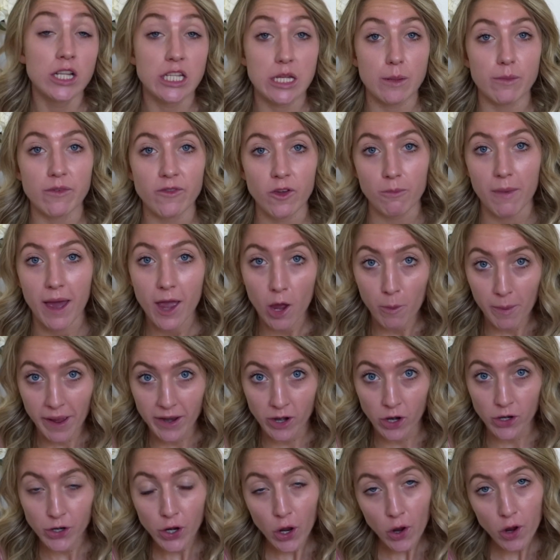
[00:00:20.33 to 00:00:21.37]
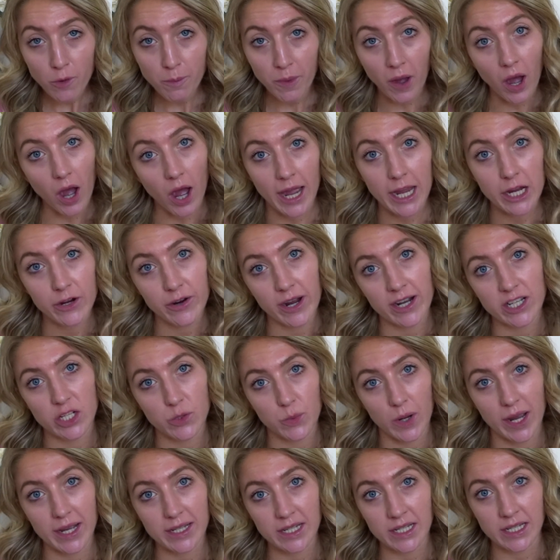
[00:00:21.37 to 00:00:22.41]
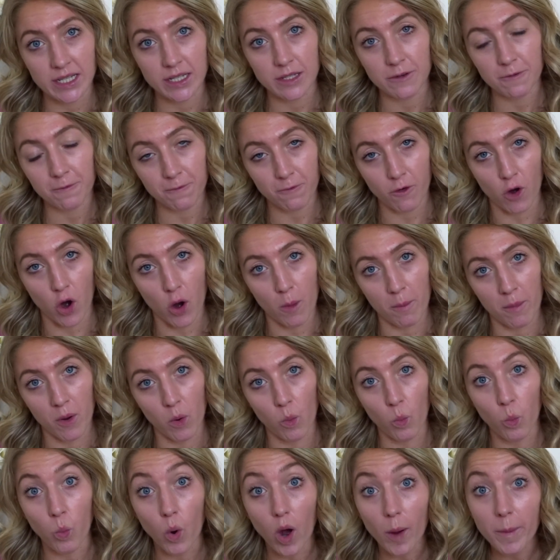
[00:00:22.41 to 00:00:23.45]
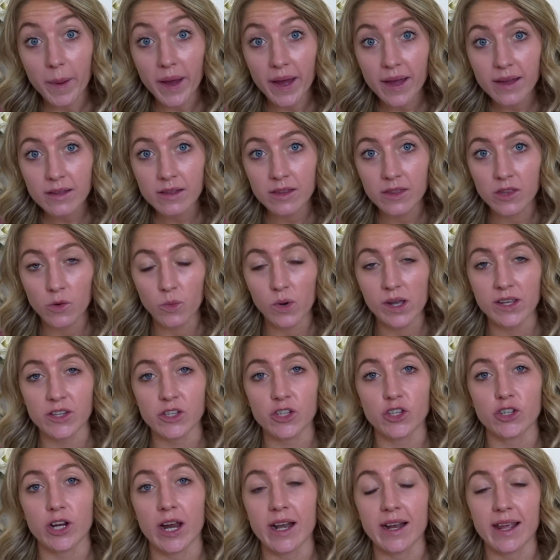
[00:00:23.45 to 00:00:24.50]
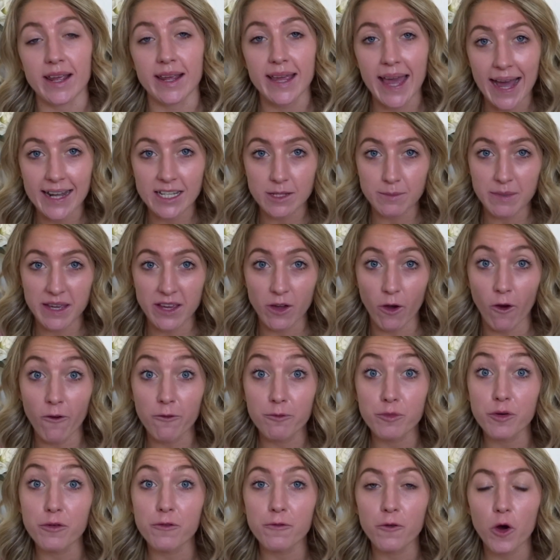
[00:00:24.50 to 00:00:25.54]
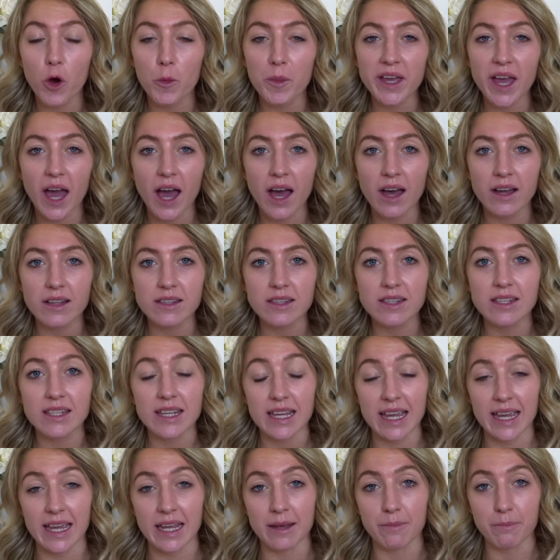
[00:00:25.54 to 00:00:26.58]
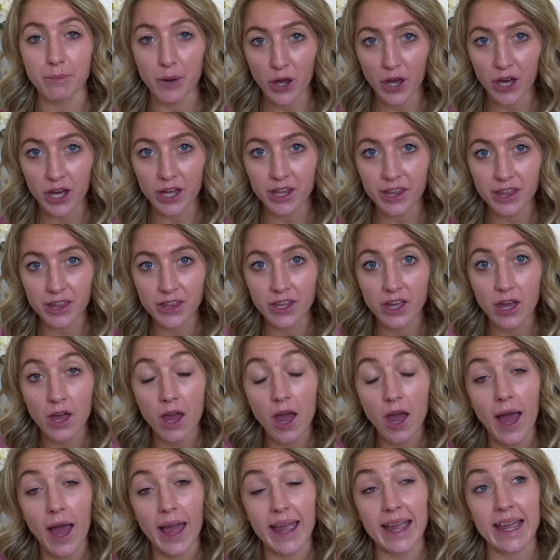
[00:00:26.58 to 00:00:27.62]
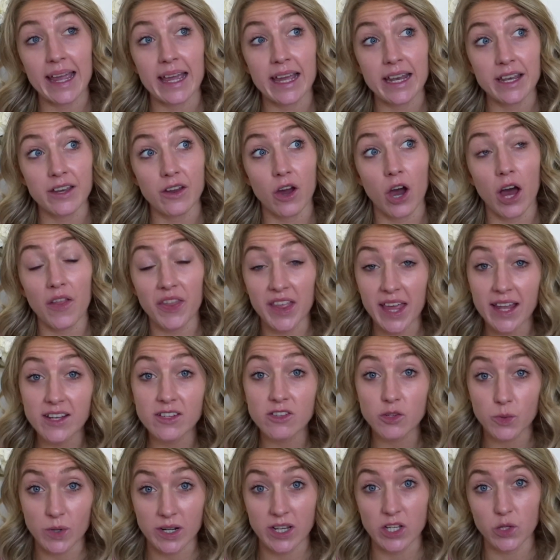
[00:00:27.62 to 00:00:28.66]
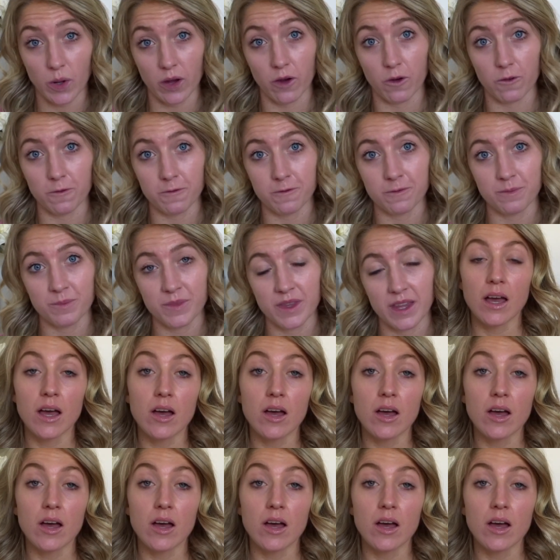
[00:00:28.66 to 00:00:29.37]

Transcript: Some of you may or may not know, but I graduated from WAAPA, the West Australian Academy of Performing Arts in Perth at the end of 2012.